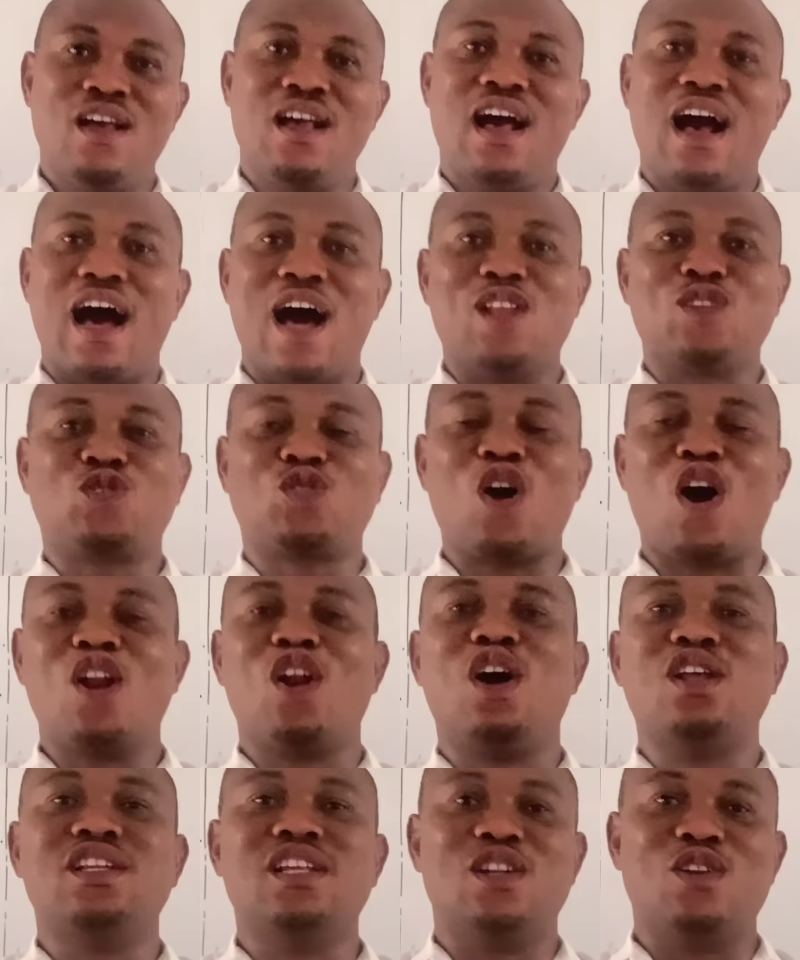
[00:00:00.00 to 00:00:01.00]
and turn
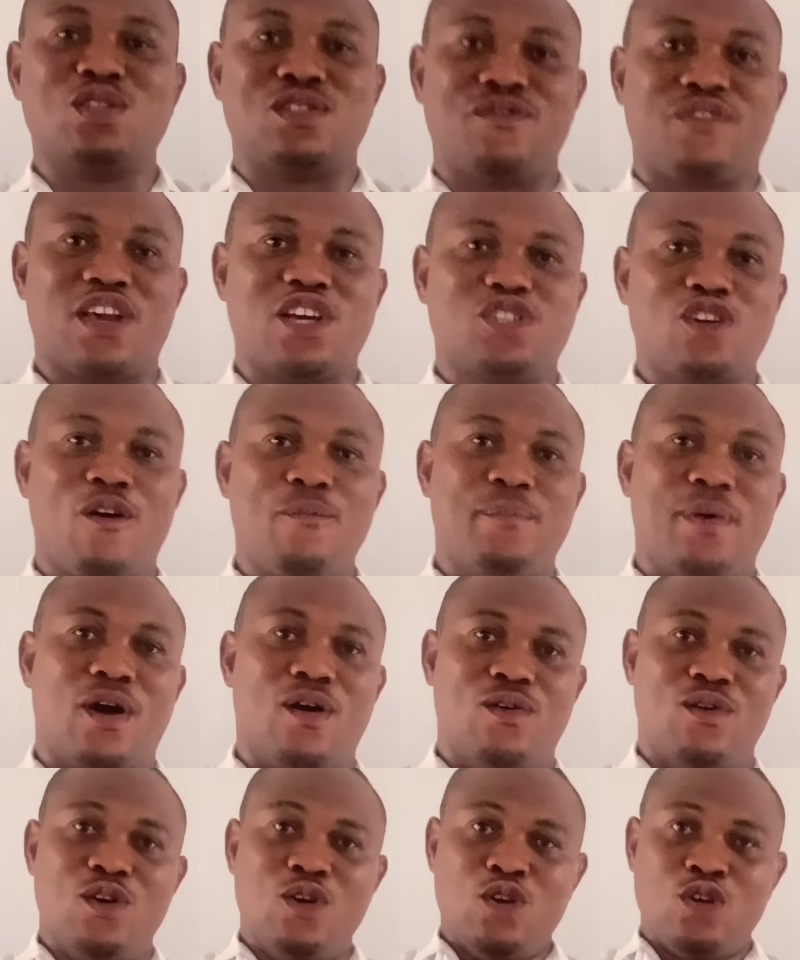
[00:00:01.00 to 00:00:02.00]
on the notification
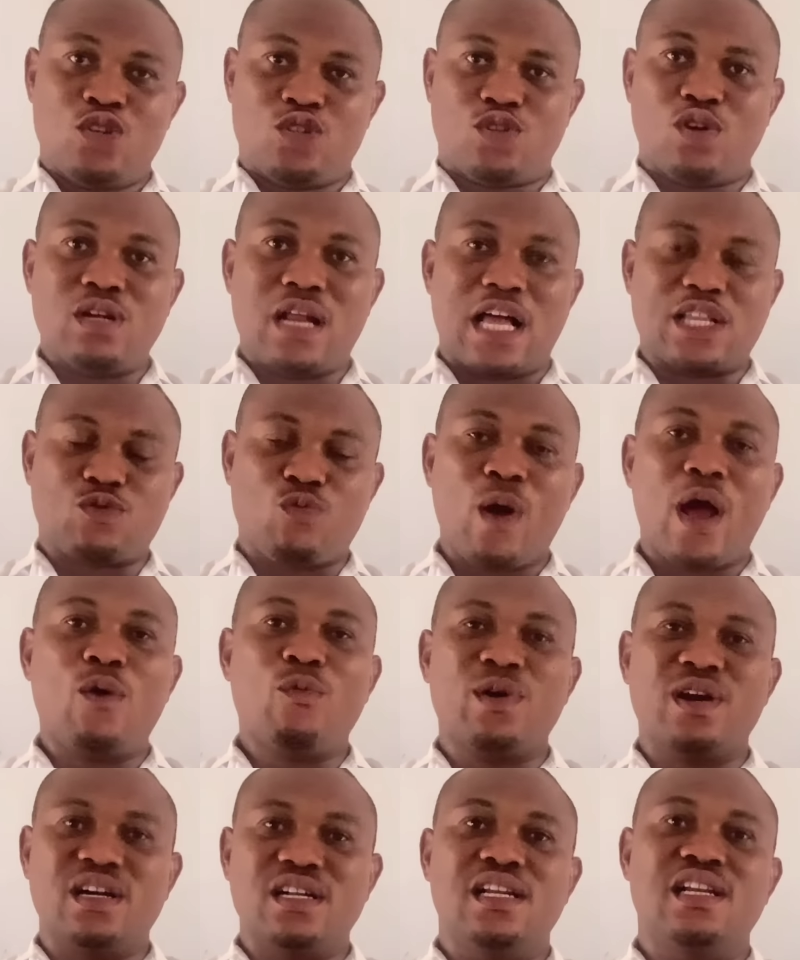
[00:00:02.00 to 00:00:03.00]
bell so that when
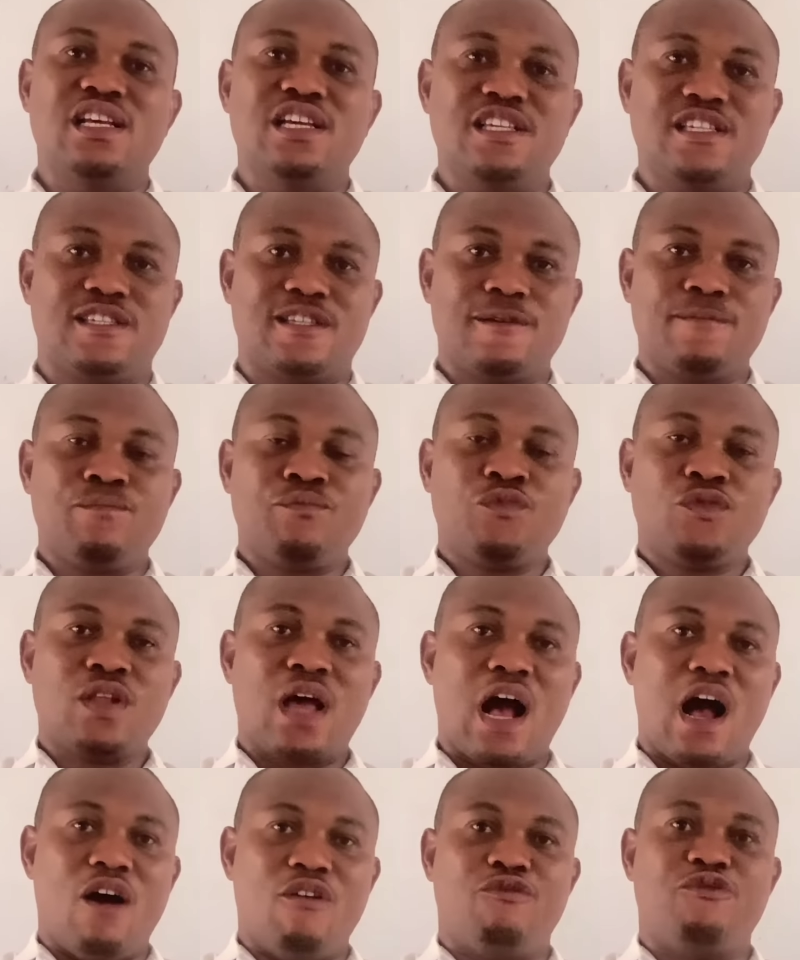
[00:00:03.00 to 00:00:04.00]
we release
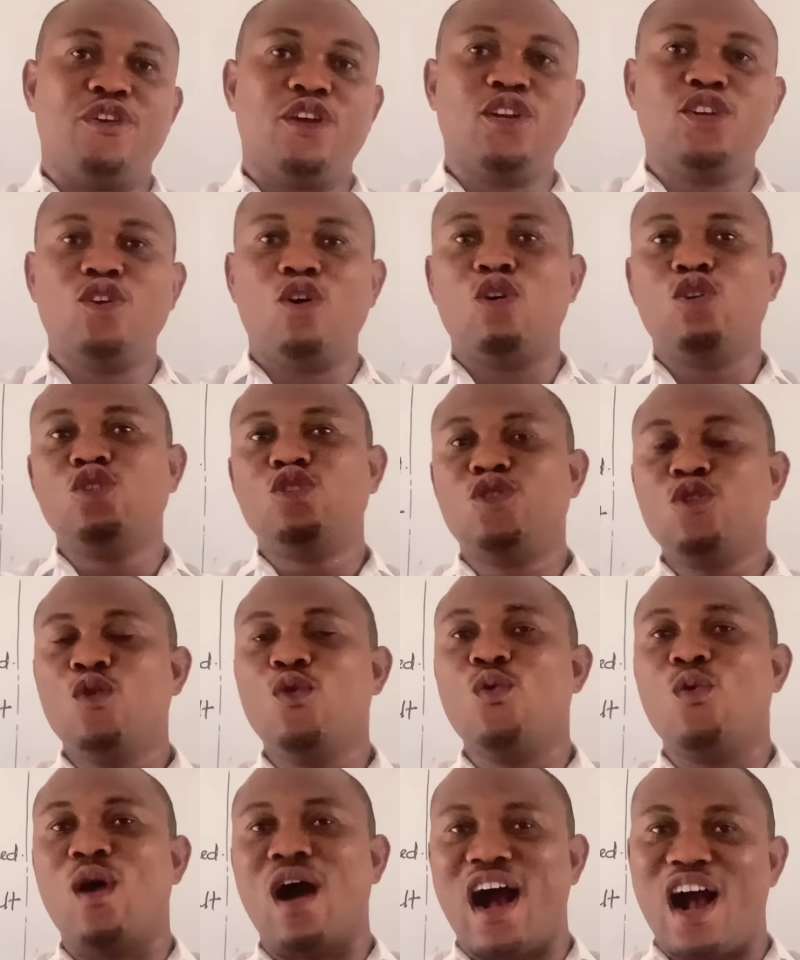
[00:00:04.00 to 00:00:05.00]
a video,
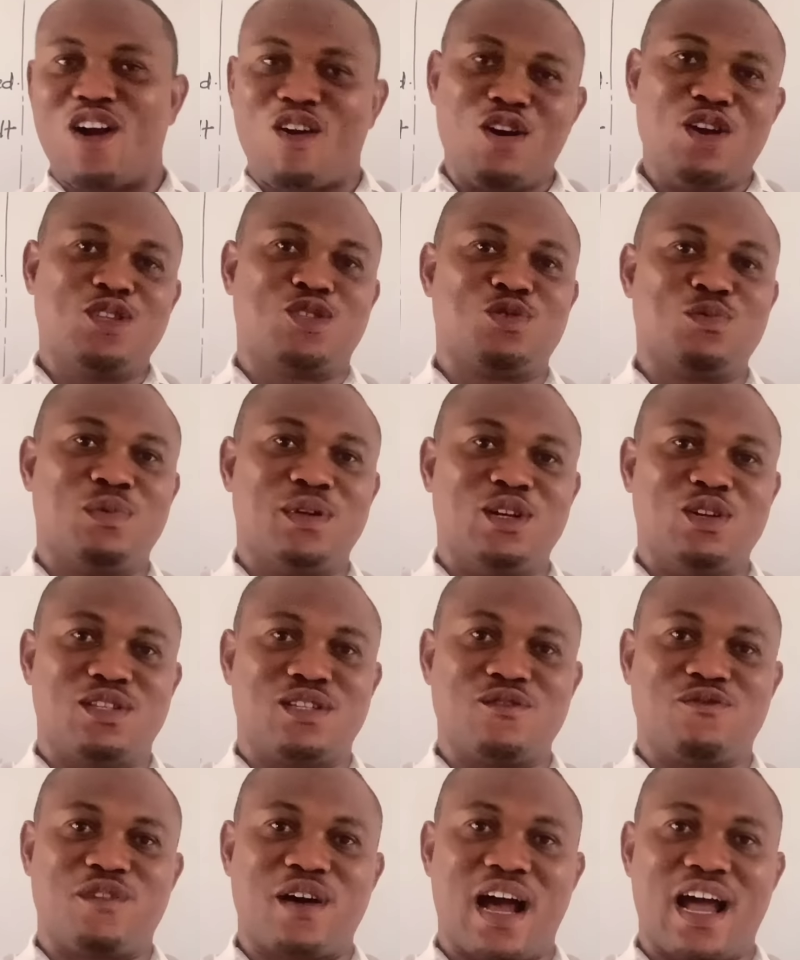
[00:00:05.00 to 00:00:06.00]
you are going to be
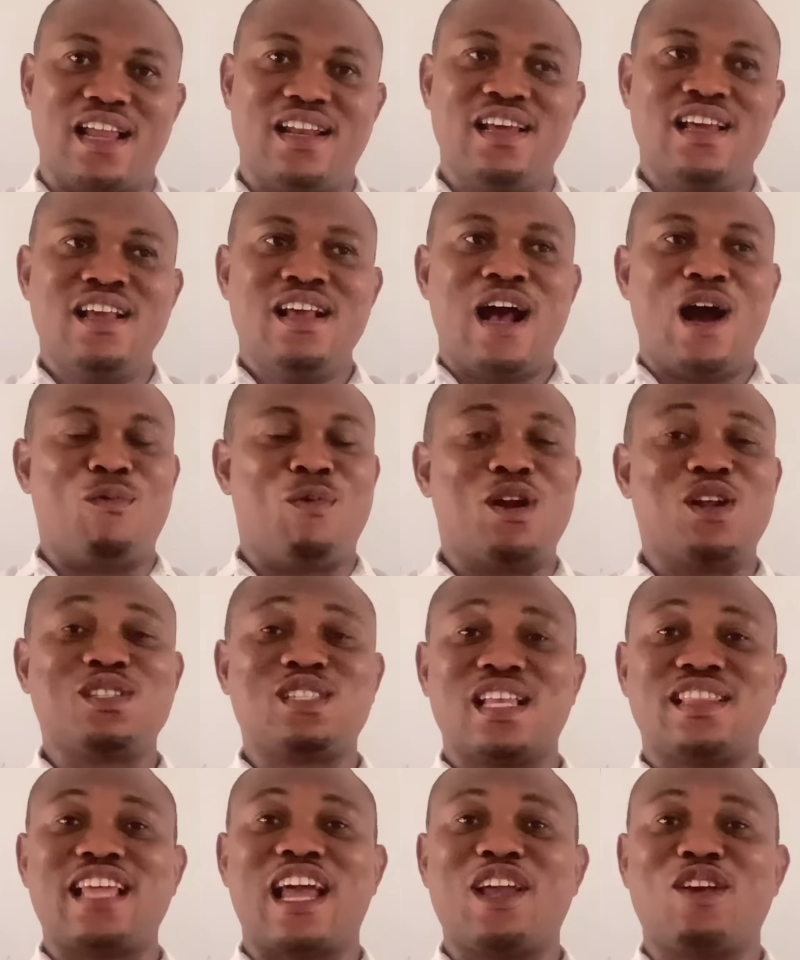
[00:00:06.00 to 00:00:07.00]
notified. I want to
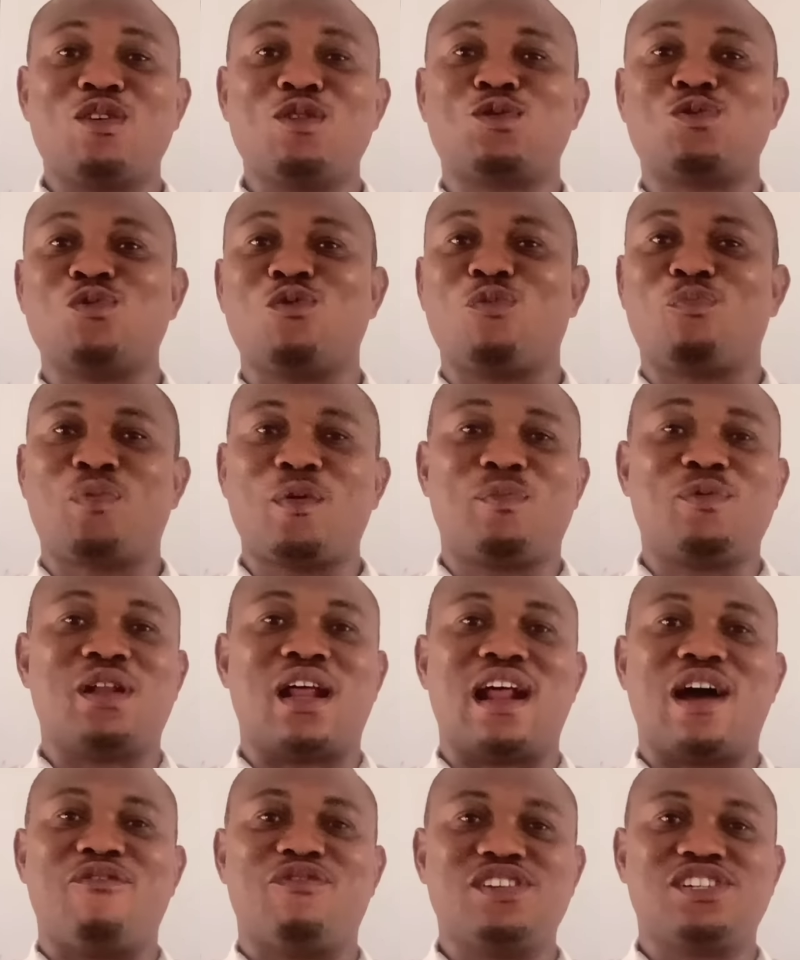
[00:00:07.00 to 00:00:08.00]
say thank you to people that
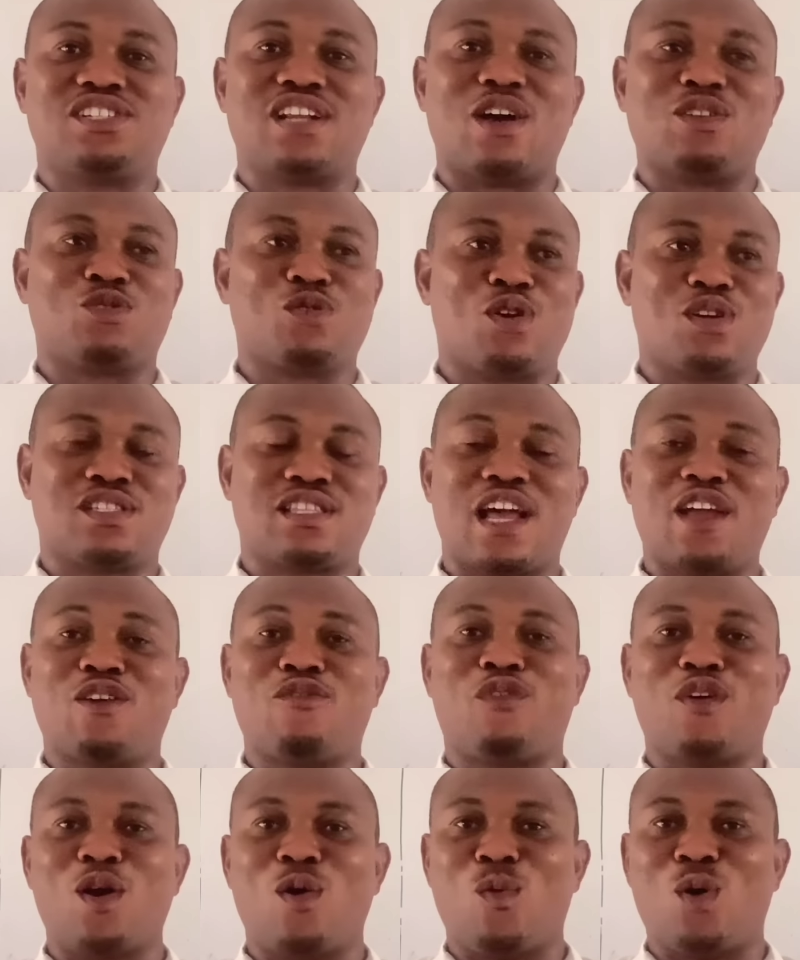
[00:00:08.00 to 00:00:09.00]
have reached out to us. Thank you
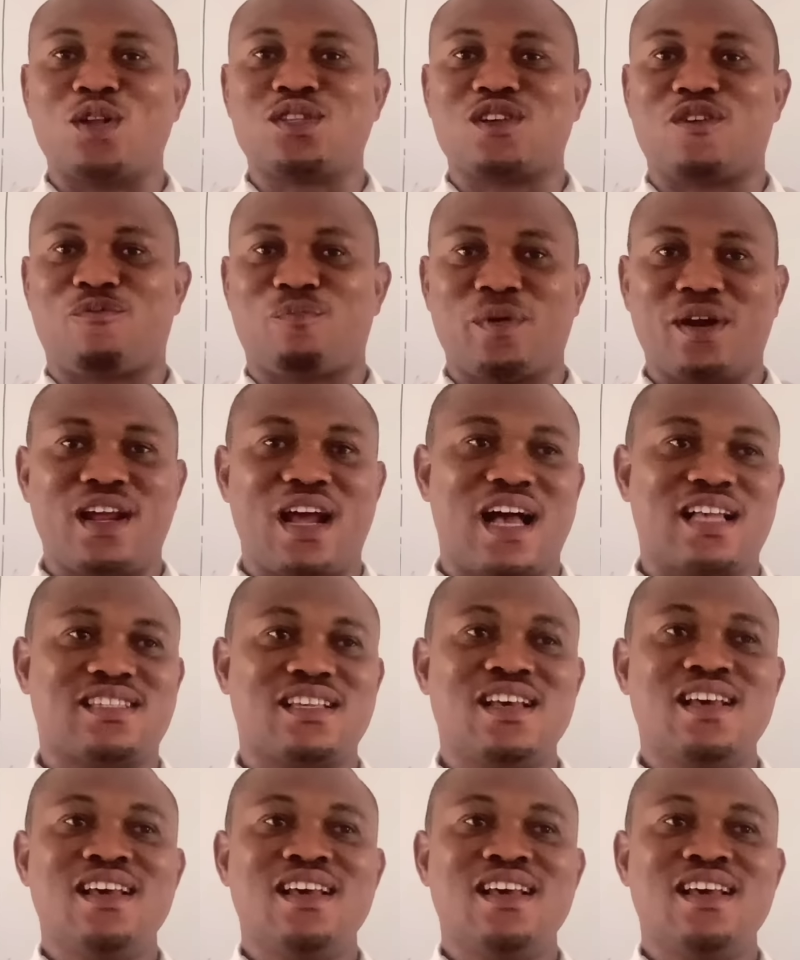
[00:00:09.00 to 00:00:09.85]
for your words of prayers.